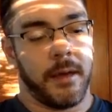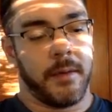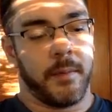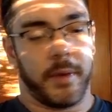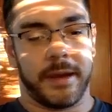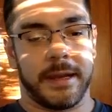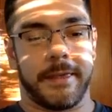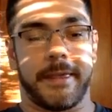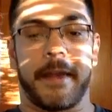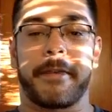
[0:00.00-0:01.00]
But
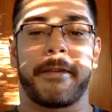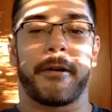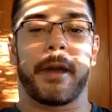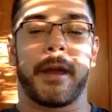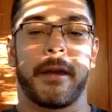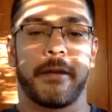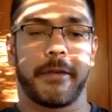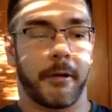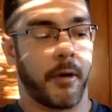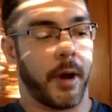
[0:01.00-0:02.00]
it's necessary,
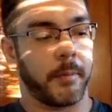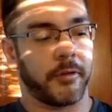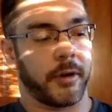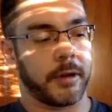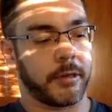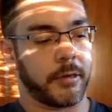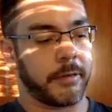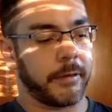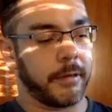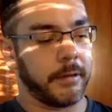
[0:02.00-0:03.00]
so I'm trying to
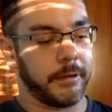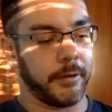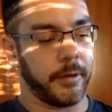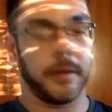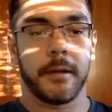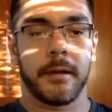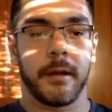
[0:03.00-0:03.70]
just do it.